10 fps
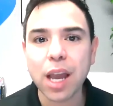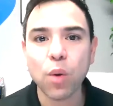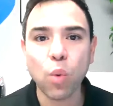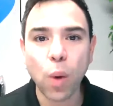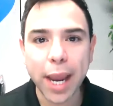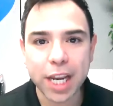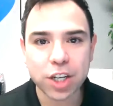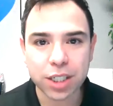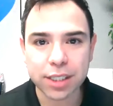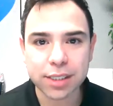
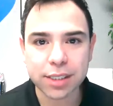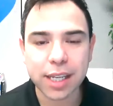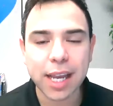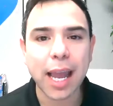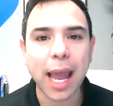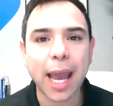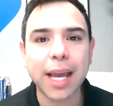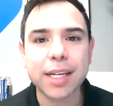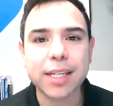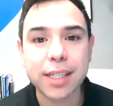wages,
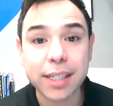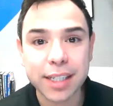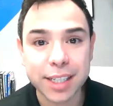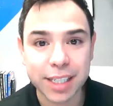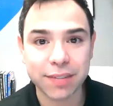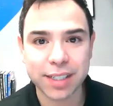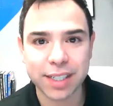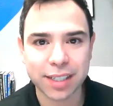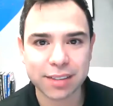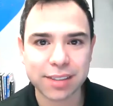and
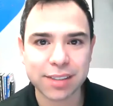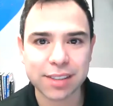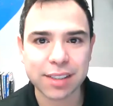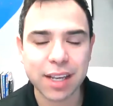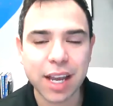dividends.